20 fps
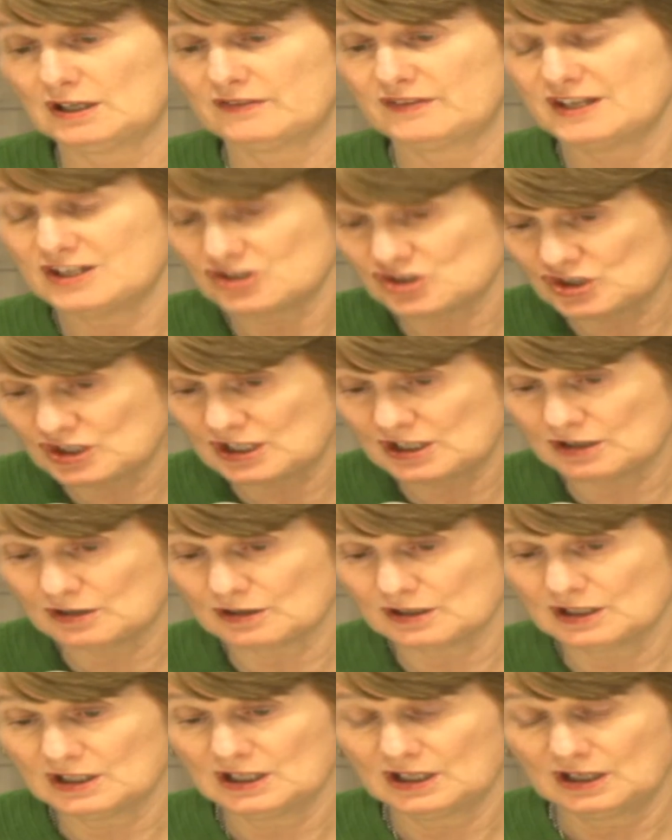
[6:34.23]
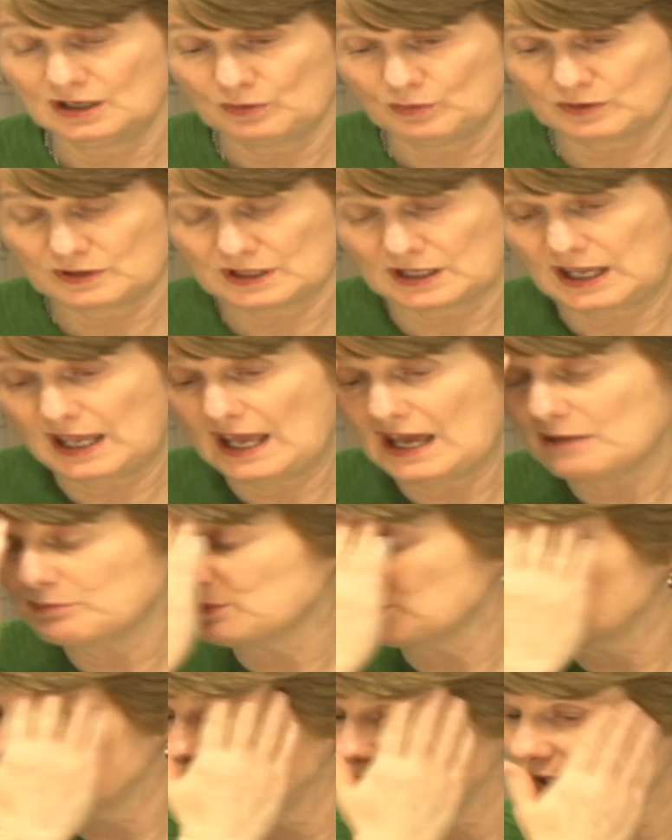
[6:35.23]
This year, with a cap
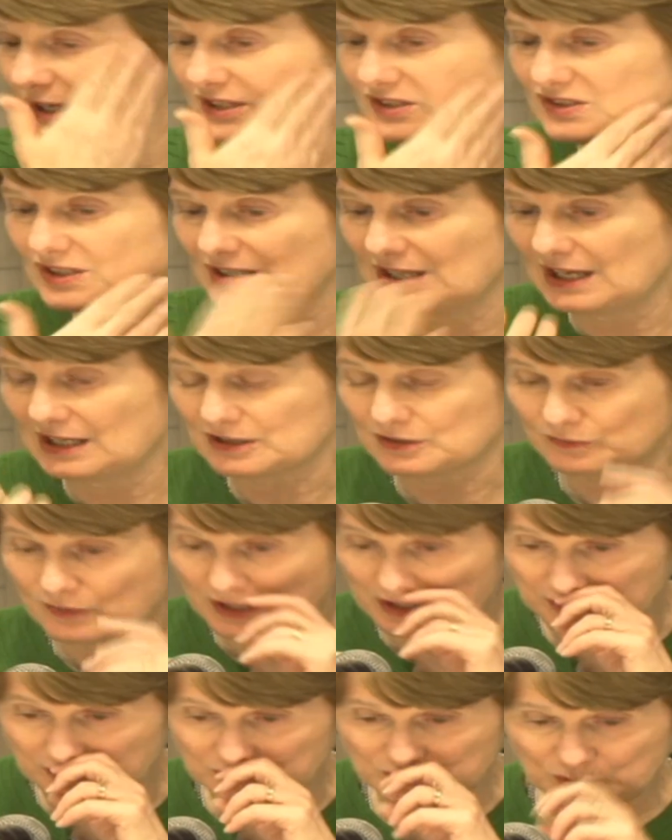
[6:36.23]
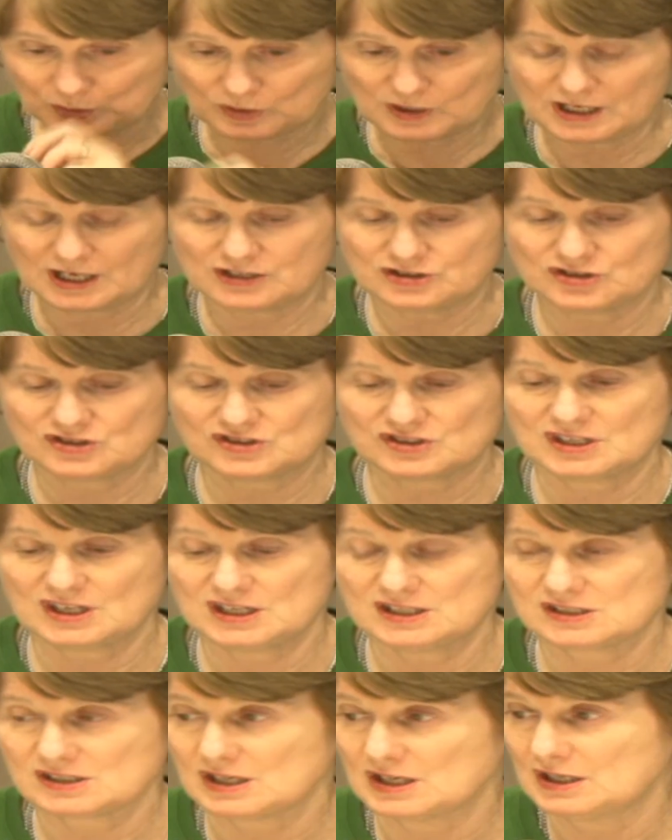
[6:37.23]
in place, again, the regulatory
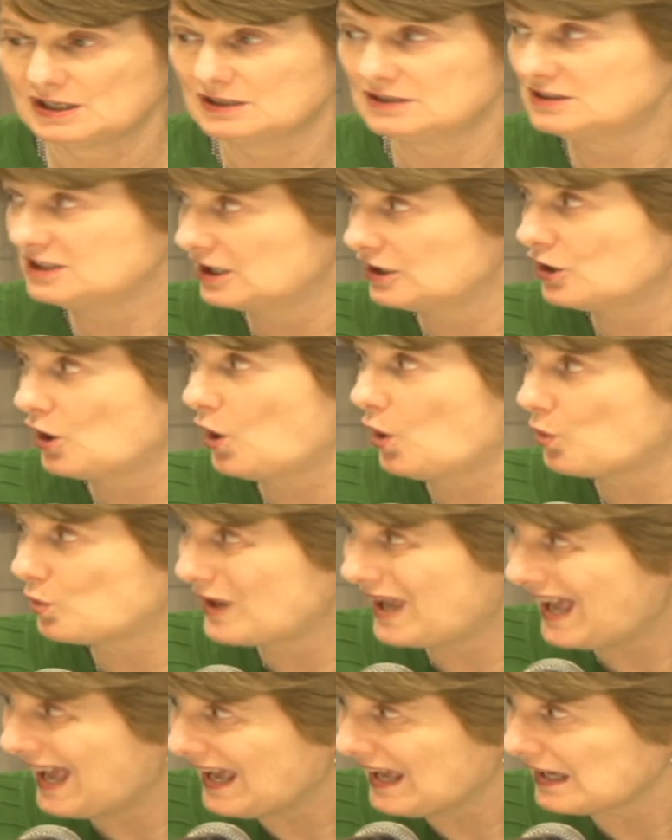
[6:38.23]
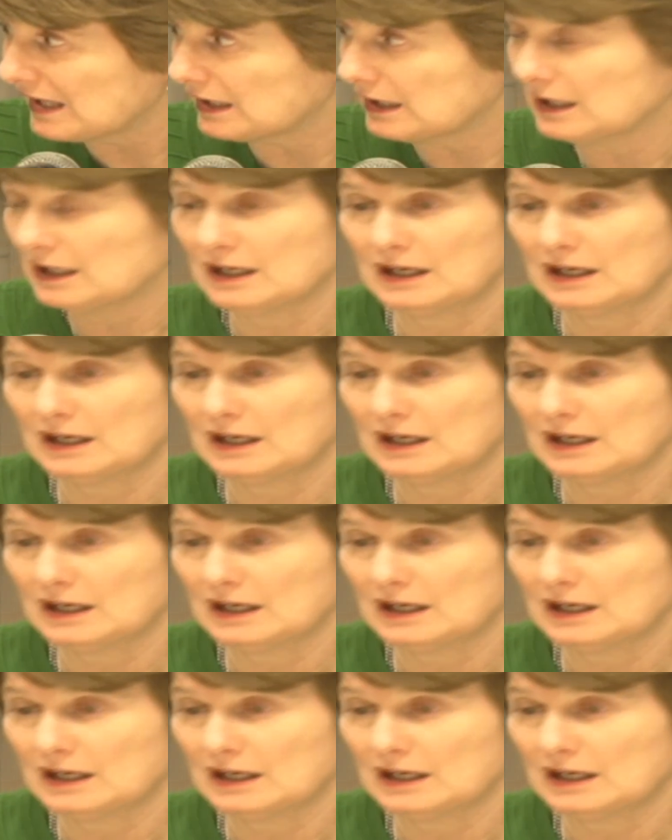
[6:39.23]
agencies did okay.